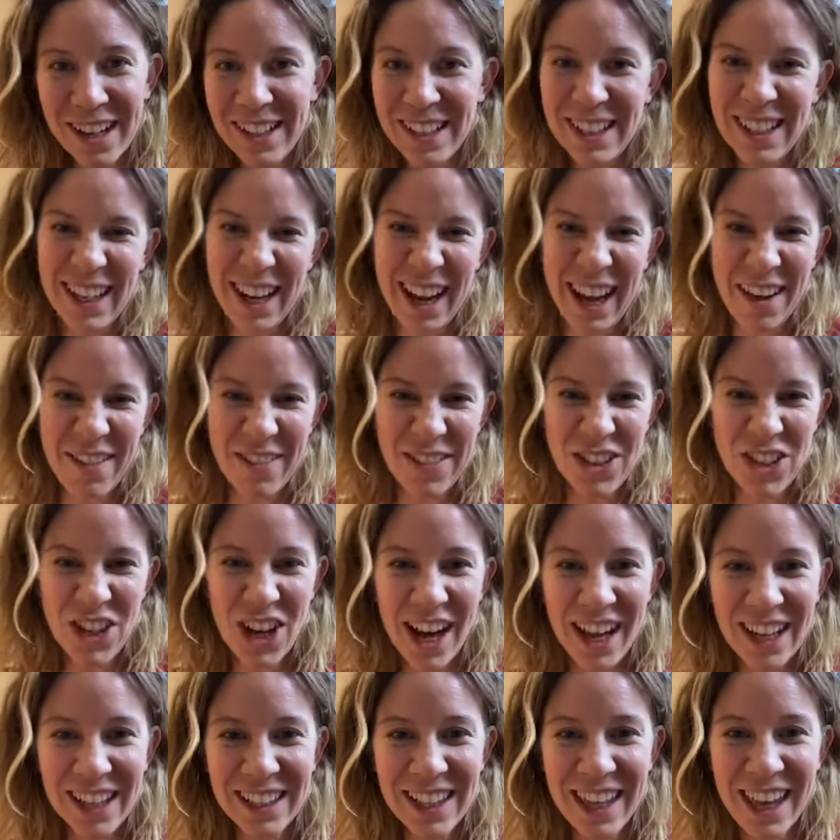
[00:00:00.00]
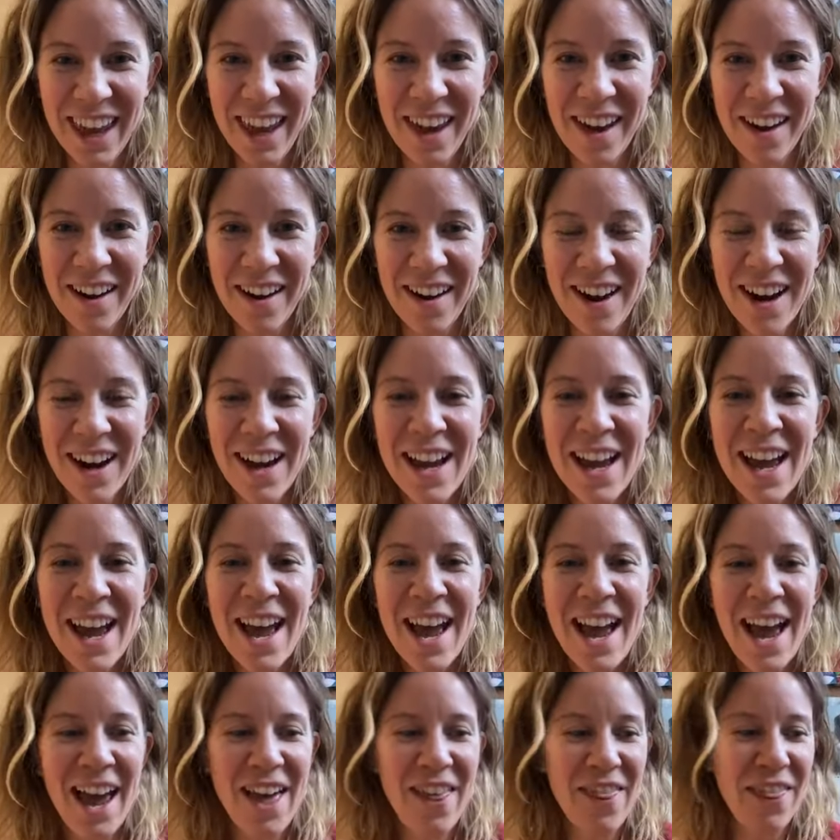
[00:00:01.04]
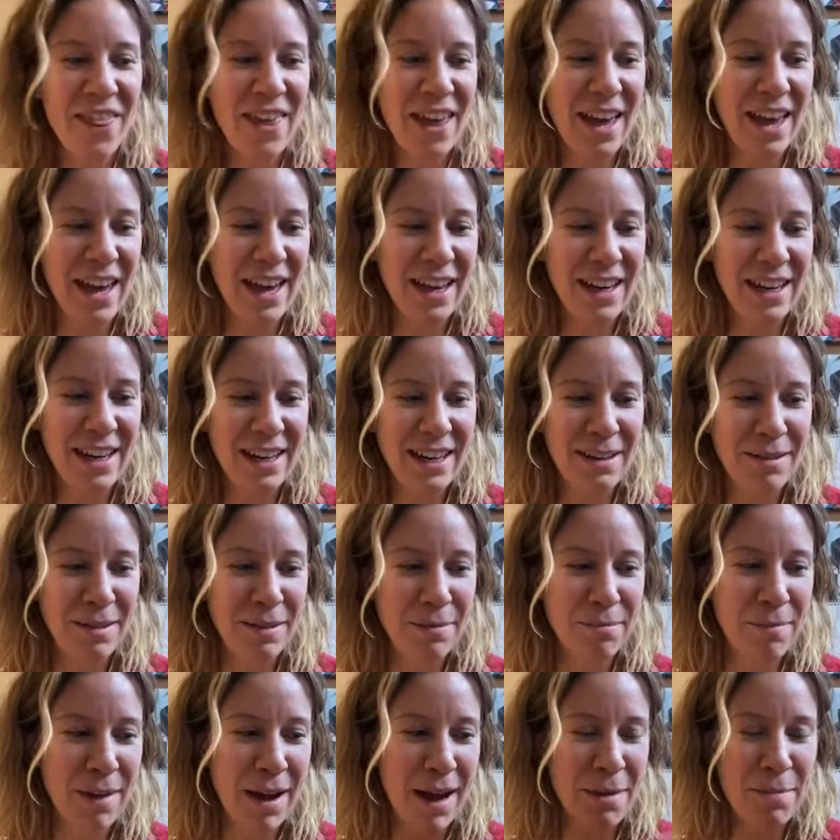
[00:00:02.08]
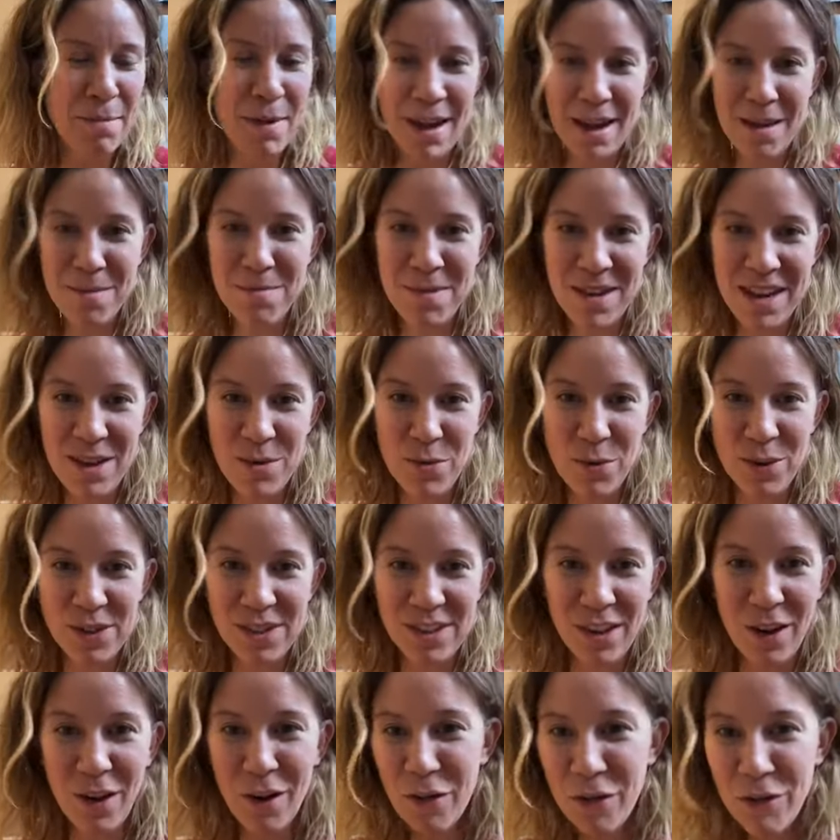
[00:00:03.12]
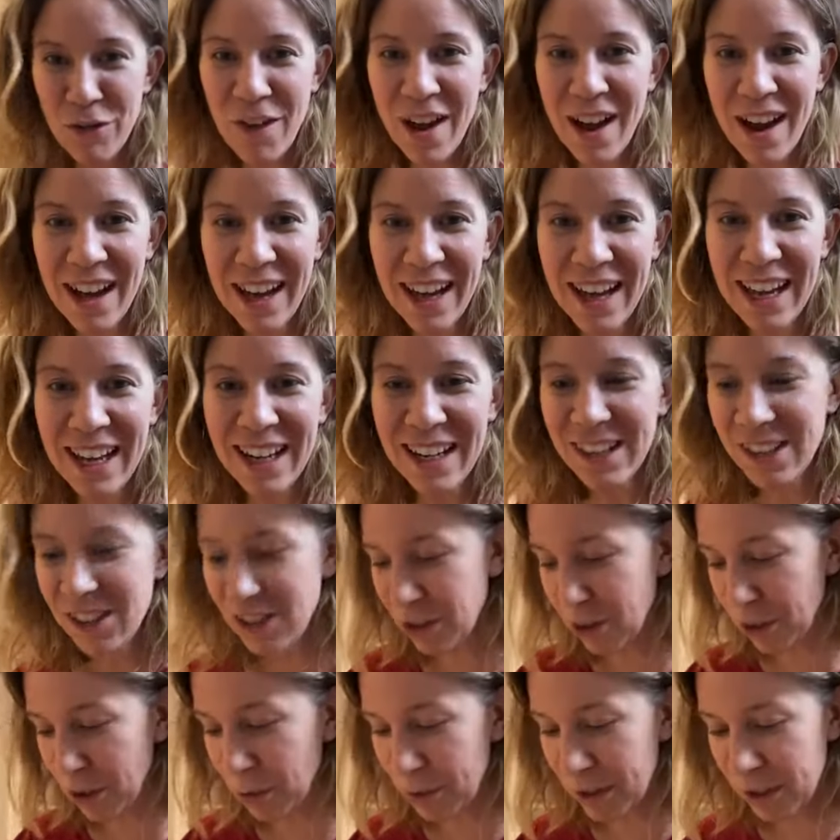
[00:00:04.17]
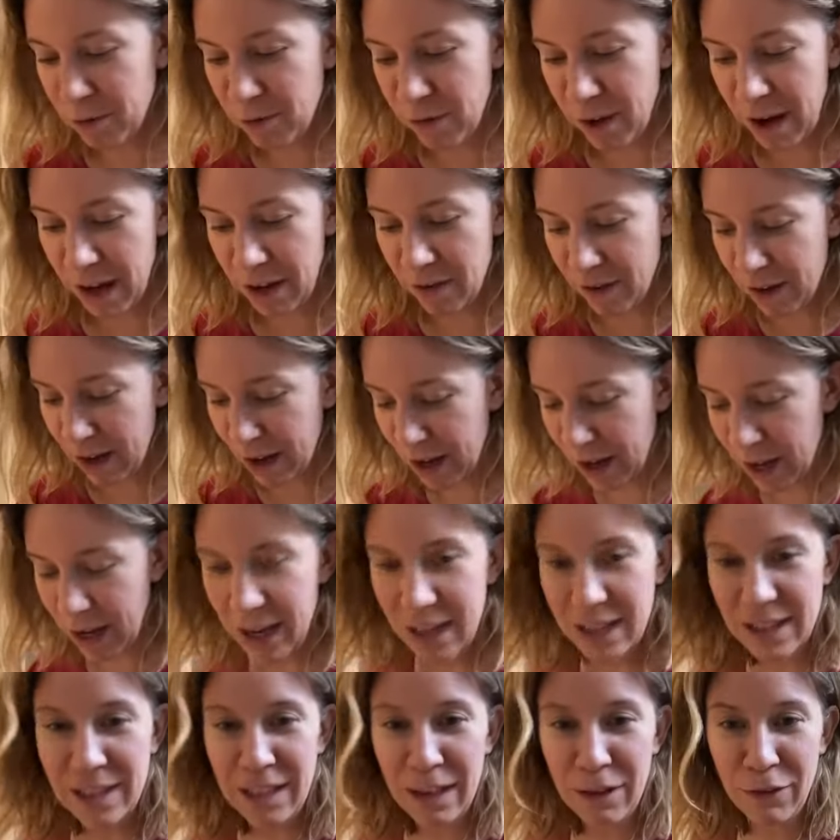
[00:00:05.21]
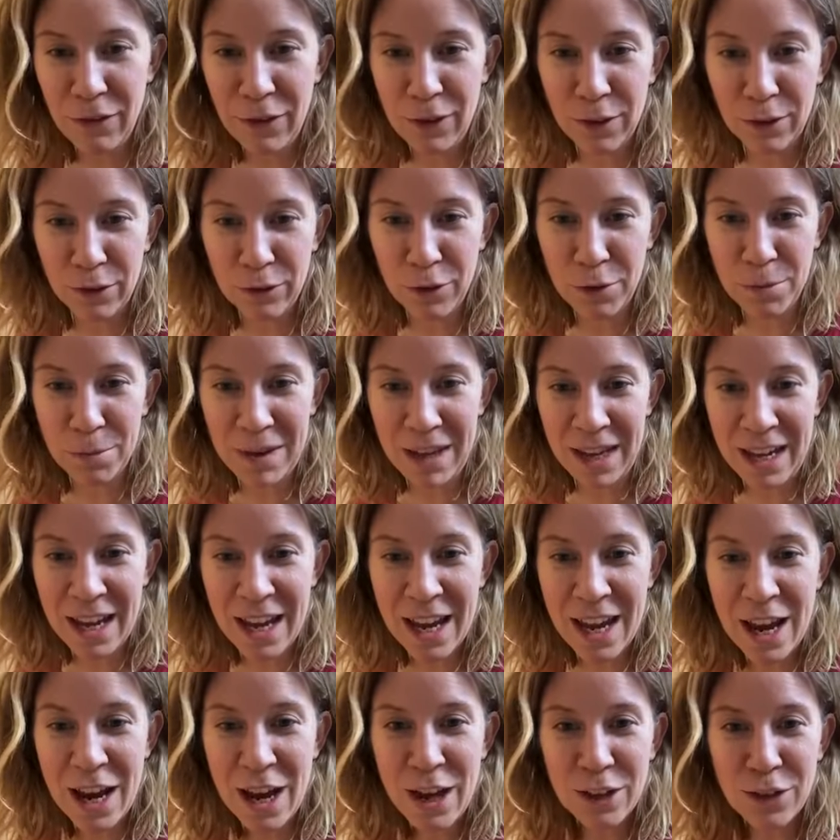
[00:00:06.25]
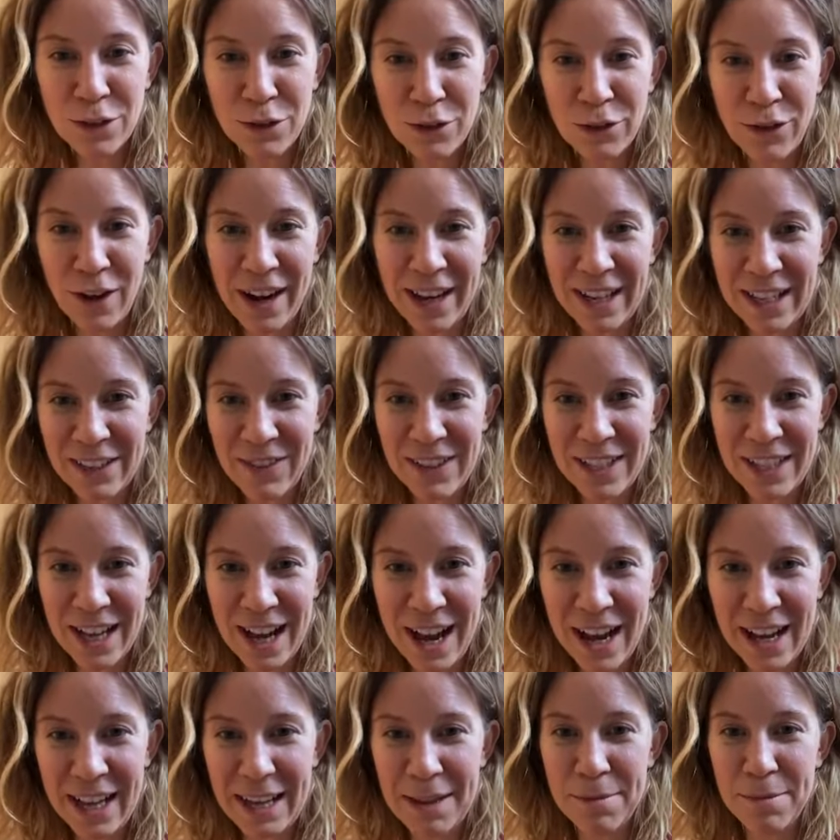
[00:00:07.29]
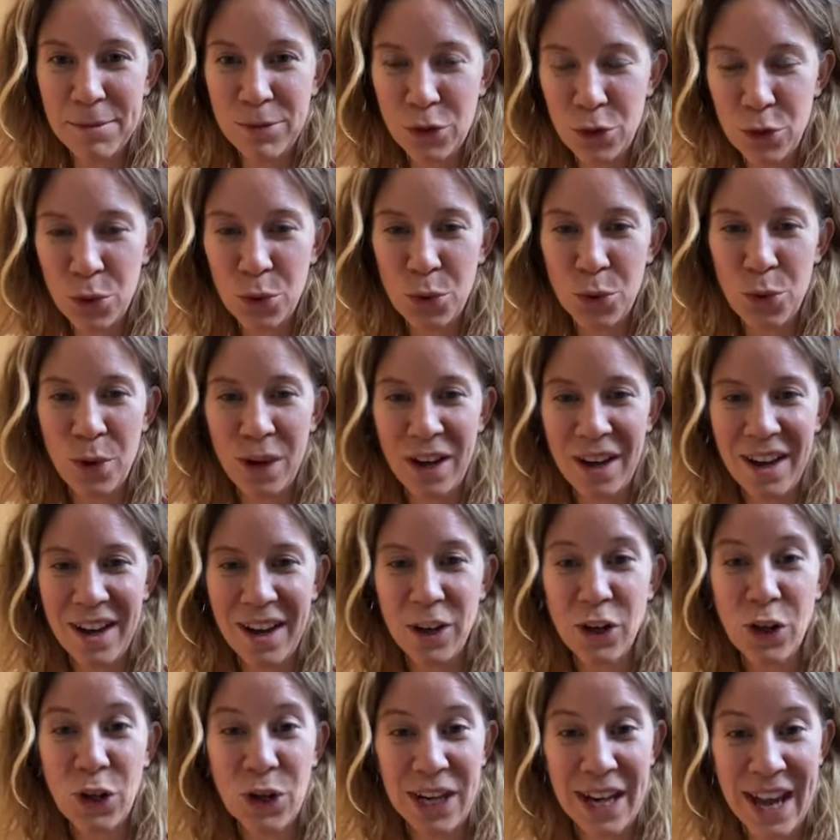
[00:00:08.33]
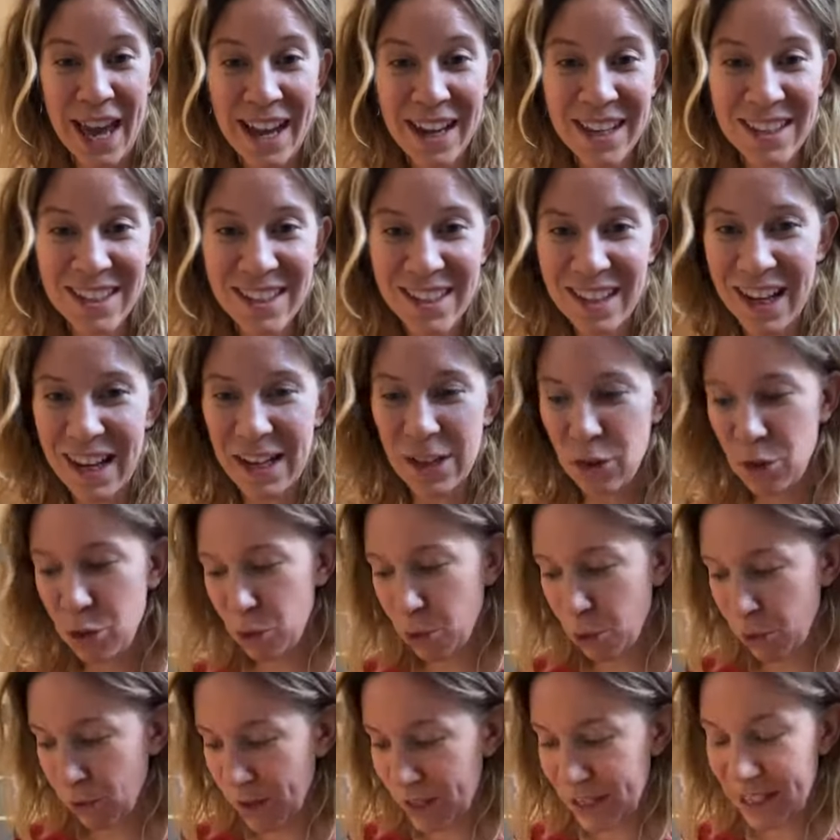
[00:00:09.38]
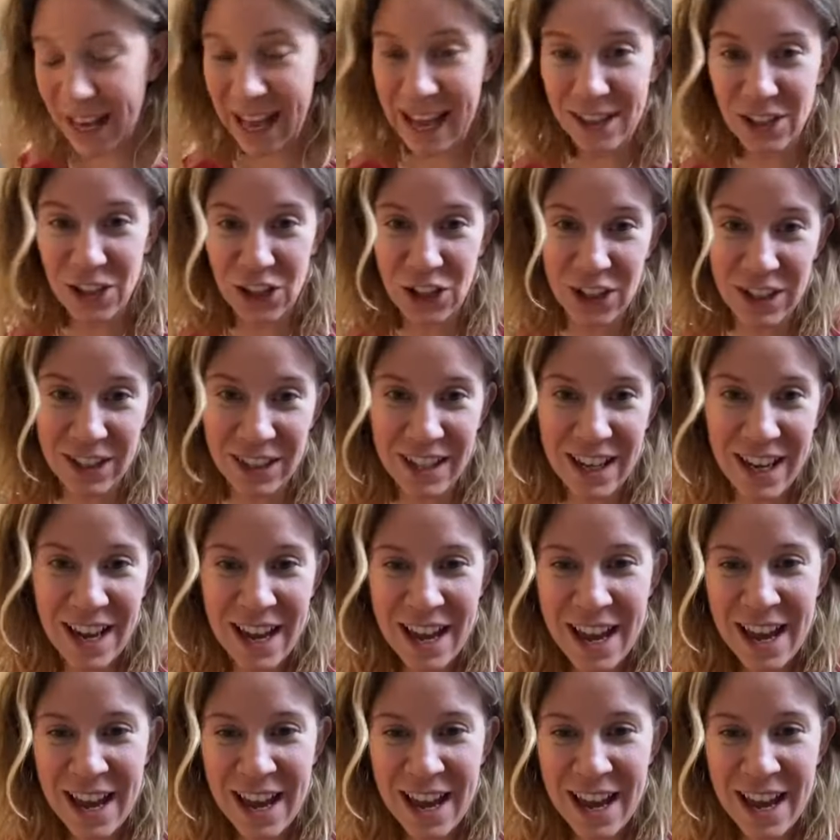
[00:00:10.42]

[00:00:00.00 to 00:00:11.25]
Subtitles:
I didn't have childcare, and then my baby was not fine, so it was very difficult for me to find the time to connect and do this lesson.